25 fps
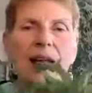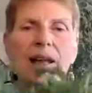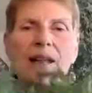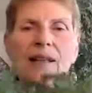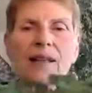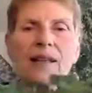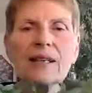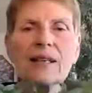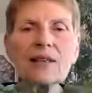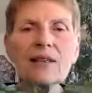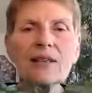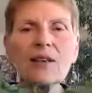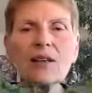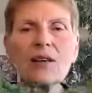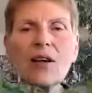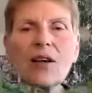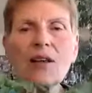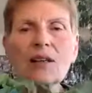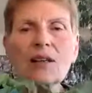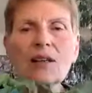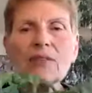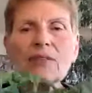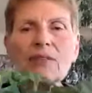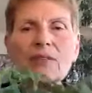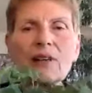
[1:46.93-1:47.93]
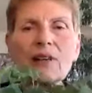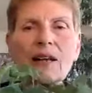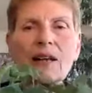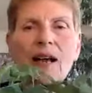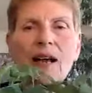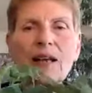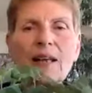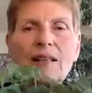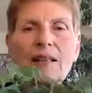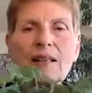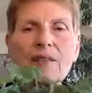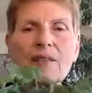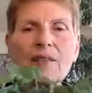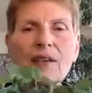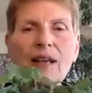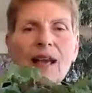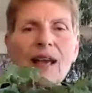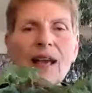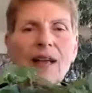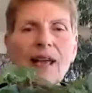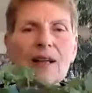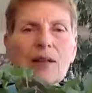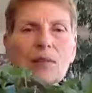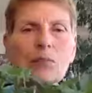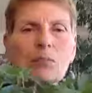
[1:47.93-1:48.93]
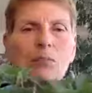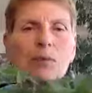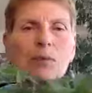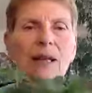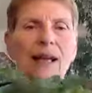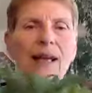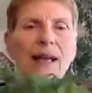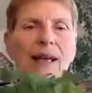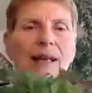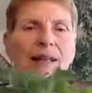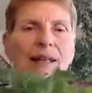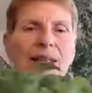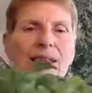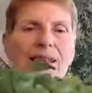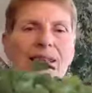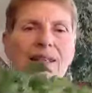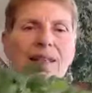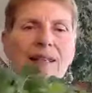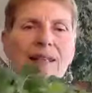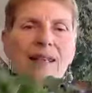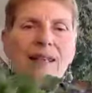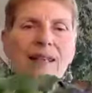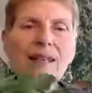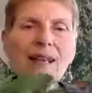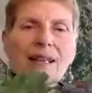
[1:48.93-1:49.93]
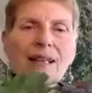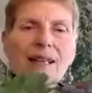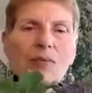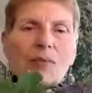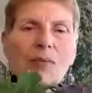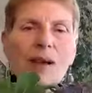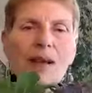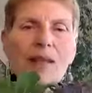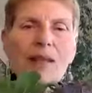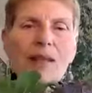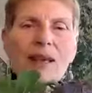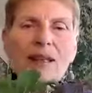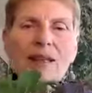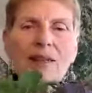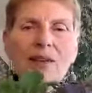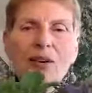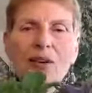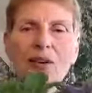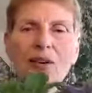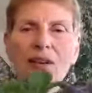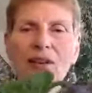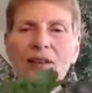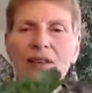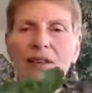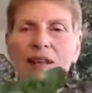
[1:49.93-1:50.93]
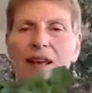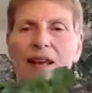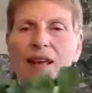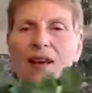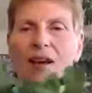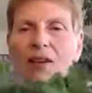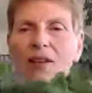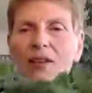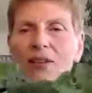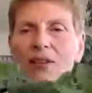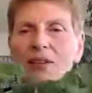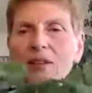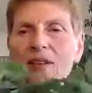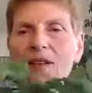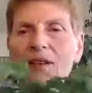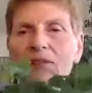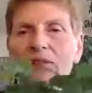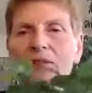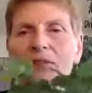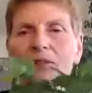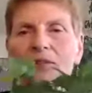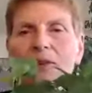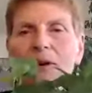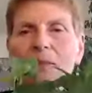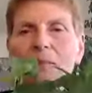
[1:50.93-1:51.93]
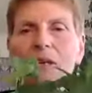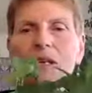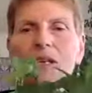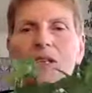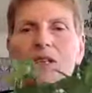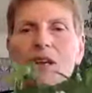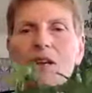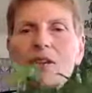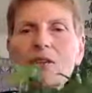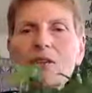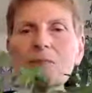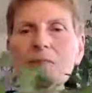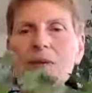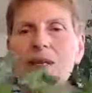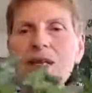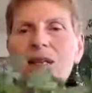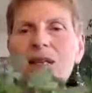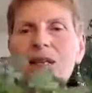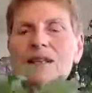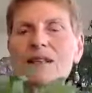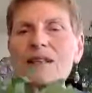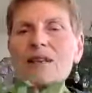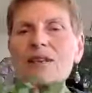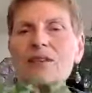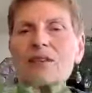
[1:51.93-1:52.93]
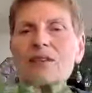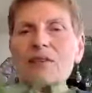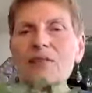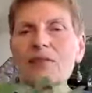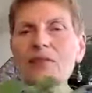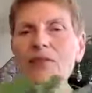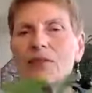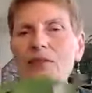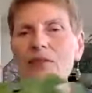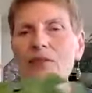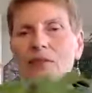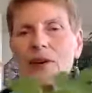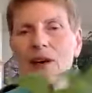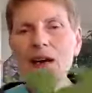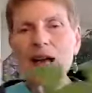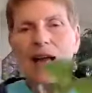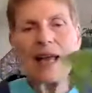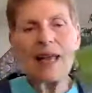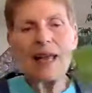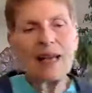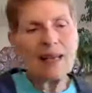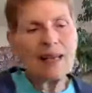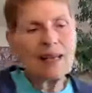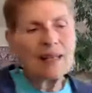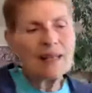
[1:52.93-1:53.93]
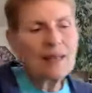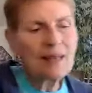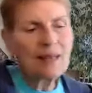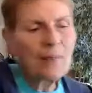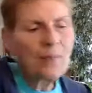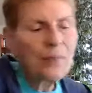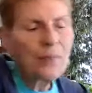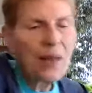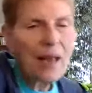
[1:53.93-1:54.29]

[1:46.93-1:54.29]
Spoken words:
These are all different kinds of kale plants, and that's why they all look different from each other, because they're different varieties.